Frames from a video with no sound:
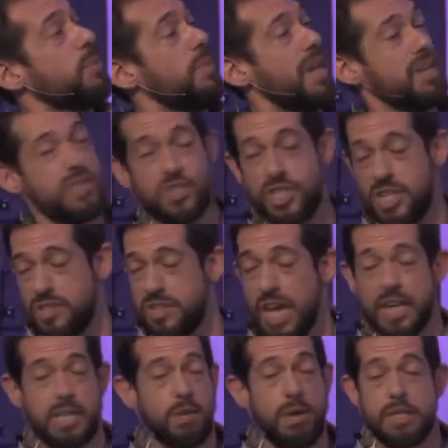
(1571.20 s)
is, and Jesus
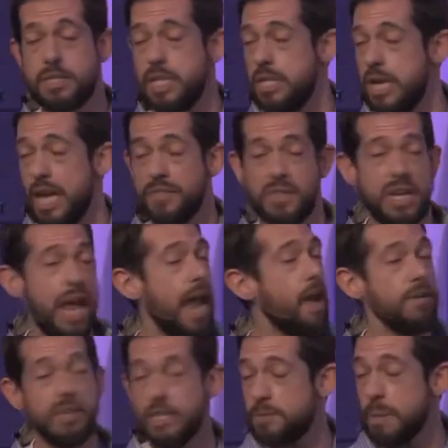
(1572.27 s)
like, you ain't seen nothing yet.
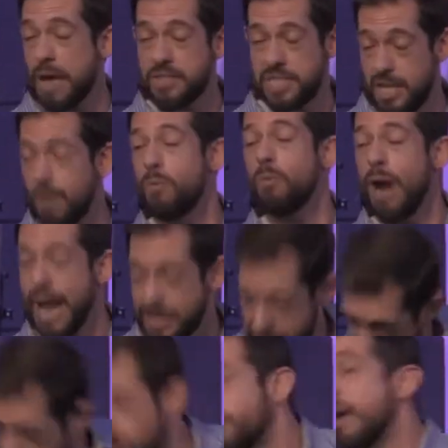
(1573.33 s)
Everything's about to get wrecked.
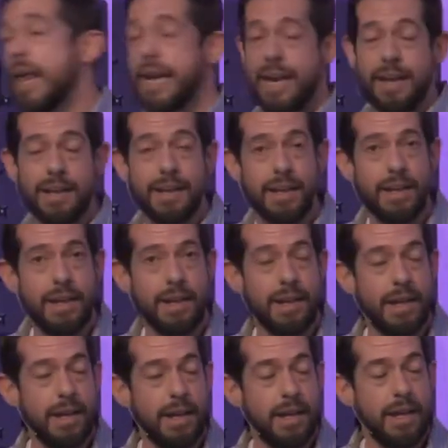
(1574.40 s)
Get ready.
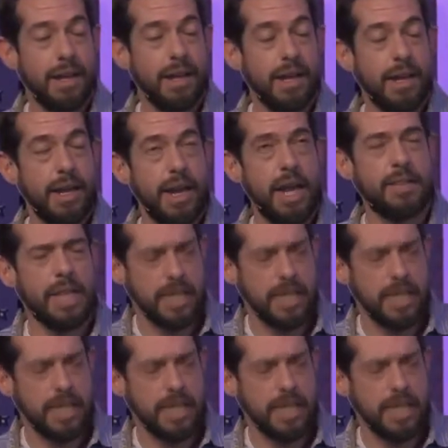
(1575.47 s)
And they